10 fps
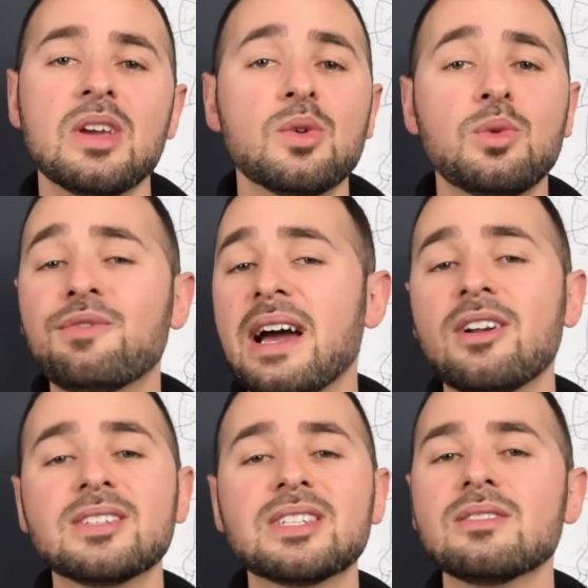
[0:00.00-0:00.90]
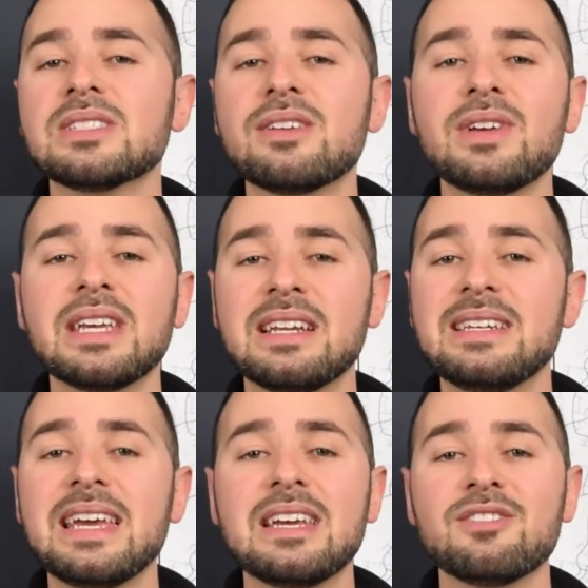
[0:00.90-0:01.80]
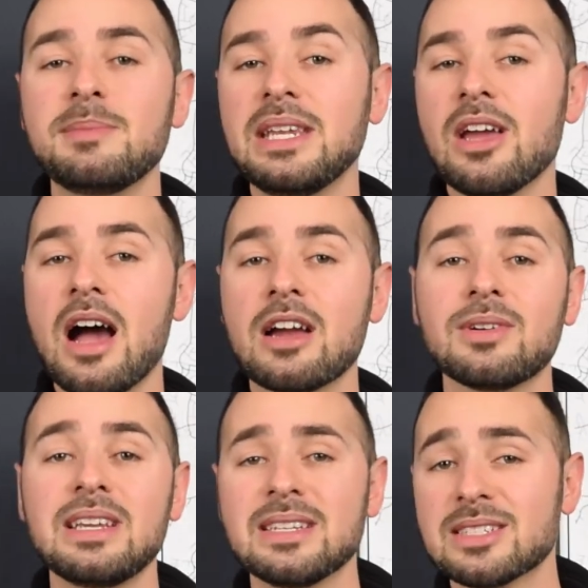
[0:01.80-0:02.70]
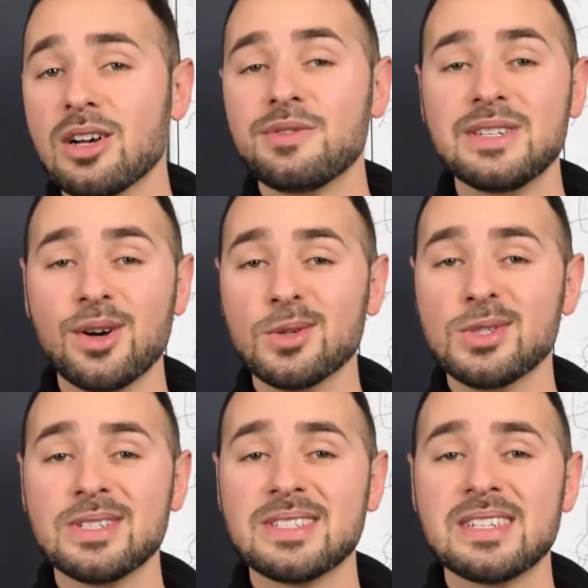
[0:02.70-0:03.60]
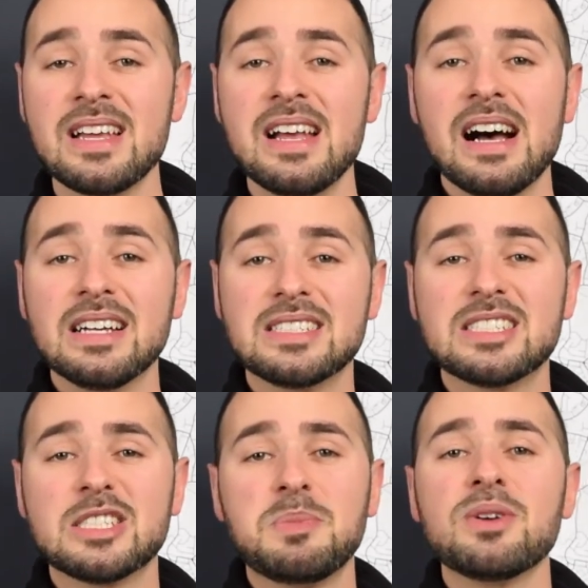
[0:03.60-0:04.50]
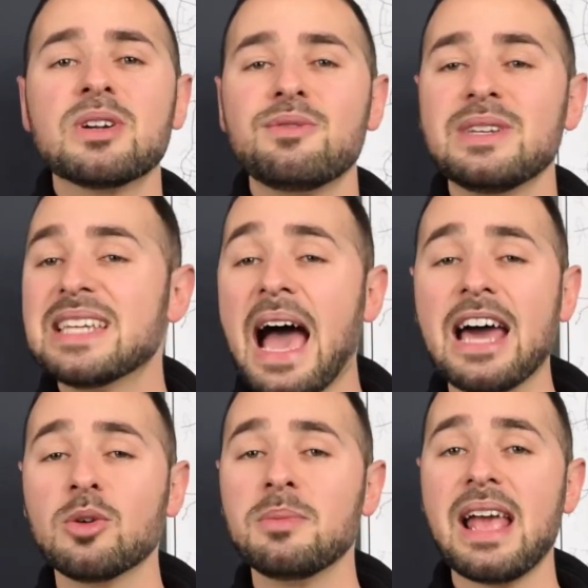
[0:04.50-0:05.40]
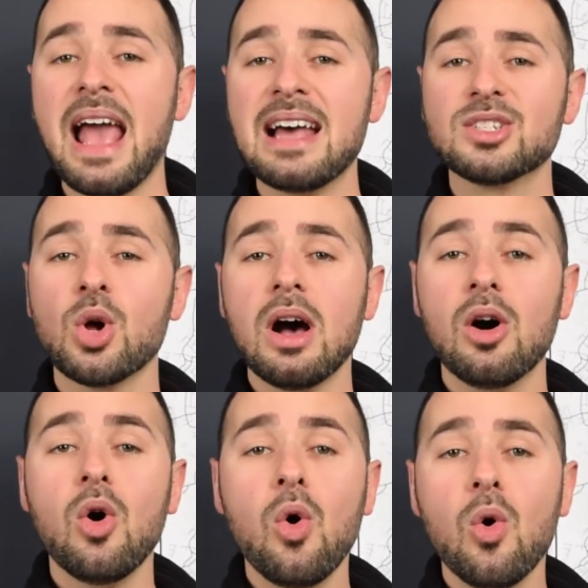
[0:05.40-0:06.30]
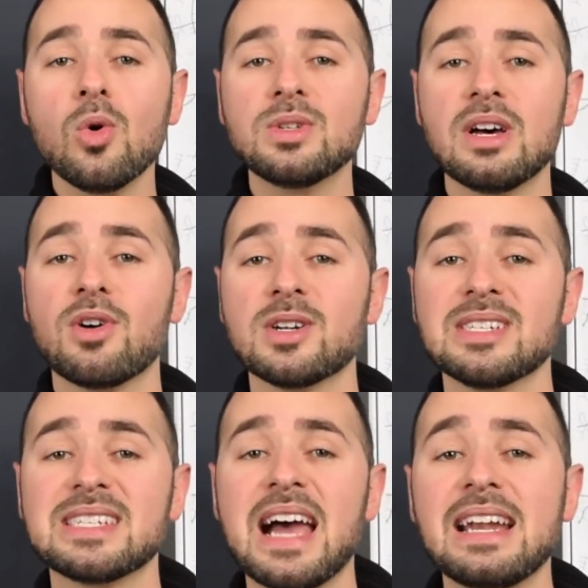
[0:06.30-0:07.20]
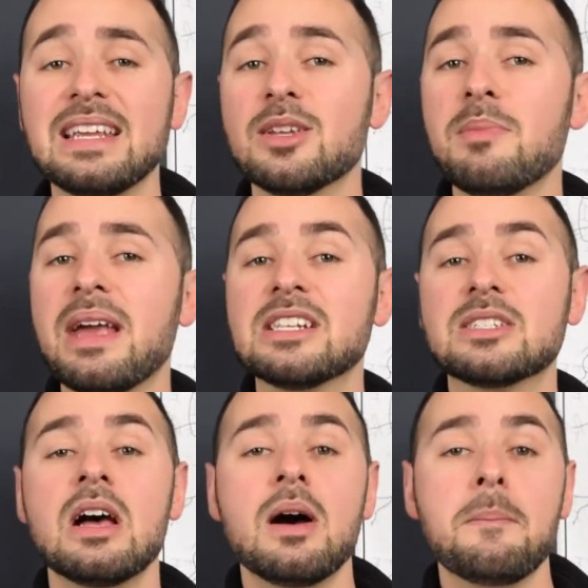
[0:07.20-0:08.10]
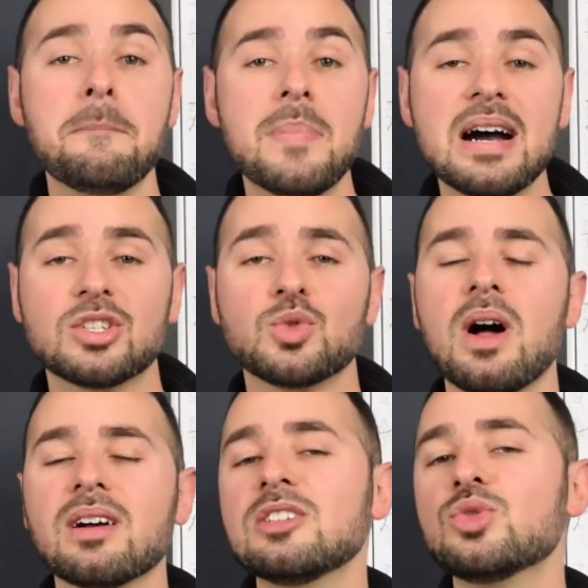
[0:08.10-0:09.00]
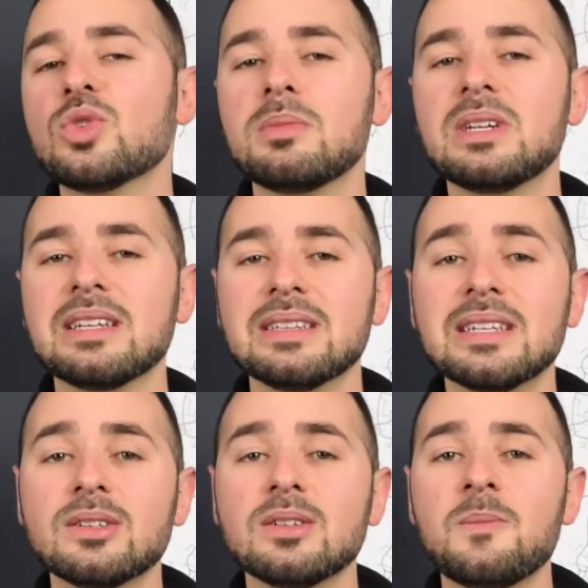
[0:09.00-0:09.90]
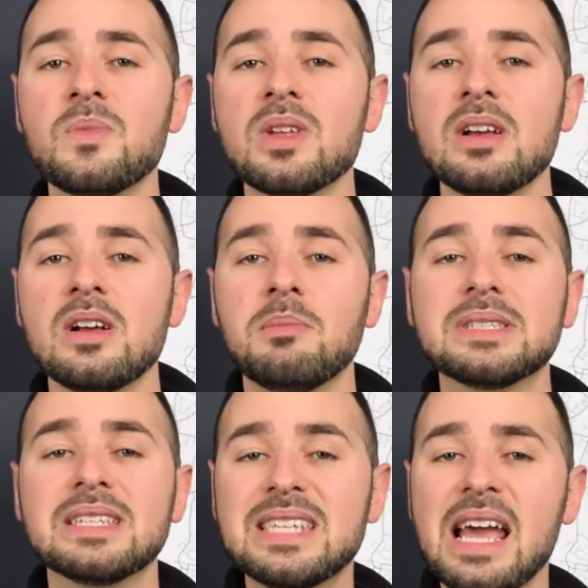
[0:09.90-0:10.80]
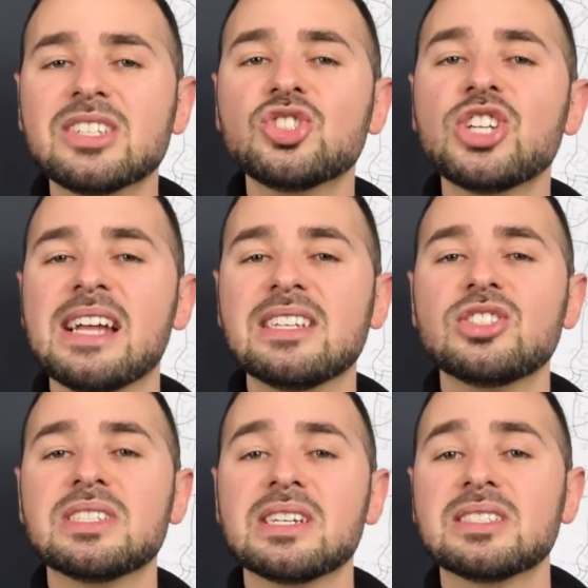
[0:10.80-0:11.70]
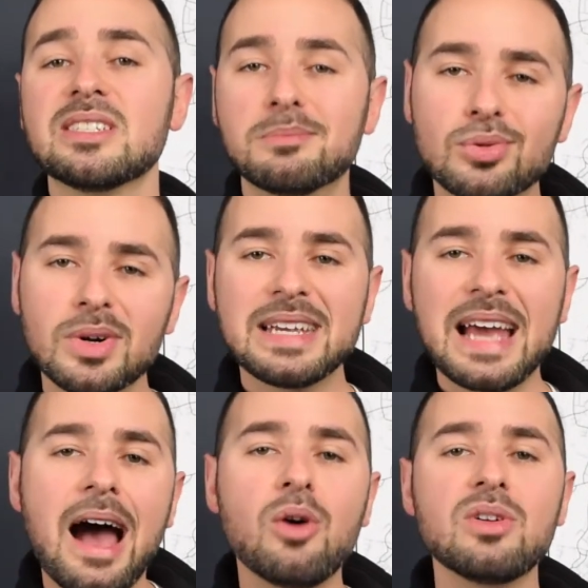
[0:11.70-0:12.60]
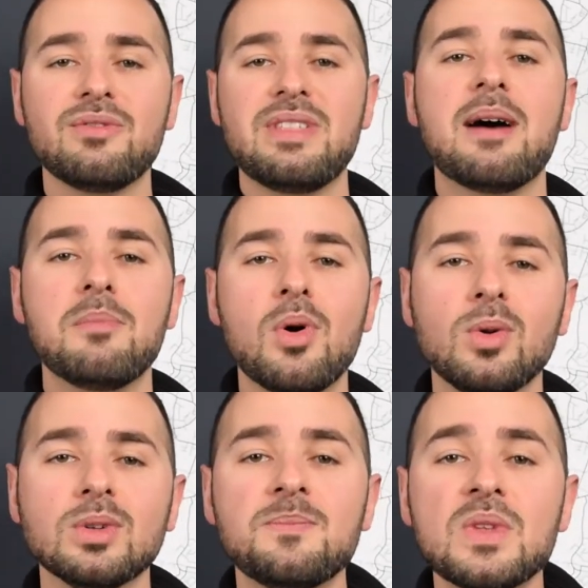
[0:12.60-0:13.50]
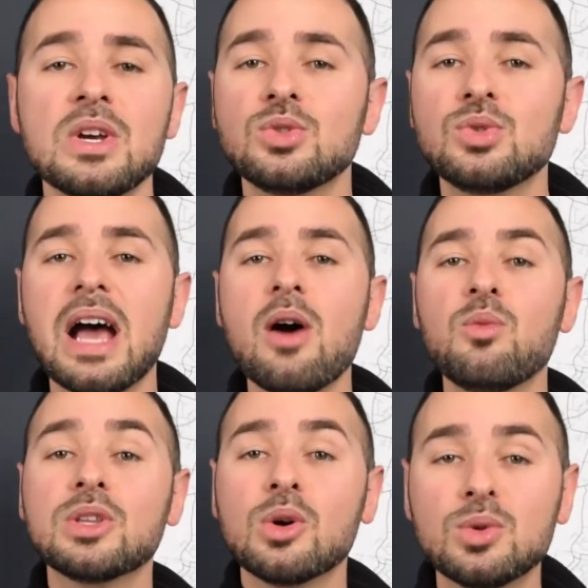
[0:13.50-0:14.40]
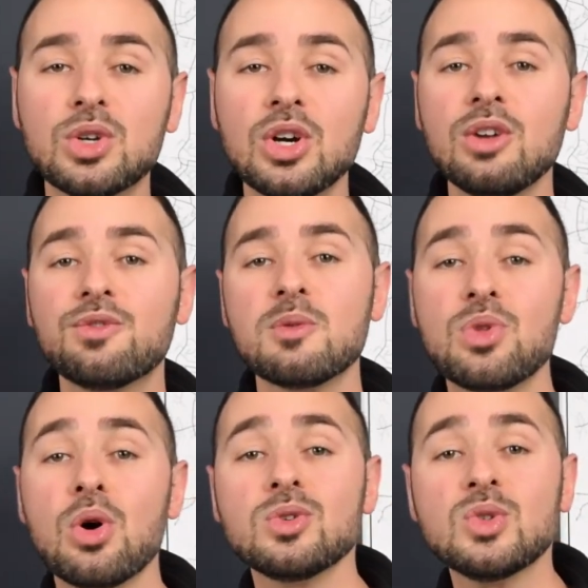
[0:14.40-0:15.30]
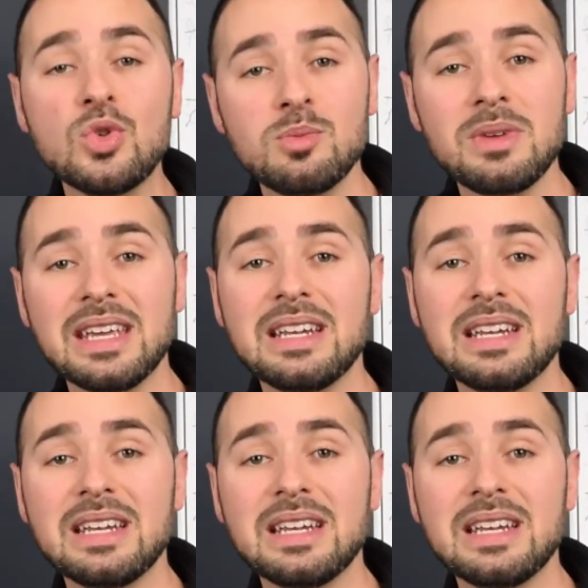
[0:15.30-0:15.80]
We find ourselves living in a day of mediocrity and self-indulgence. A spirit of entitlement has a hold of our society and demands much while contributing little. But the text challenges us to break out of that mold. Do not withhold good from those whom it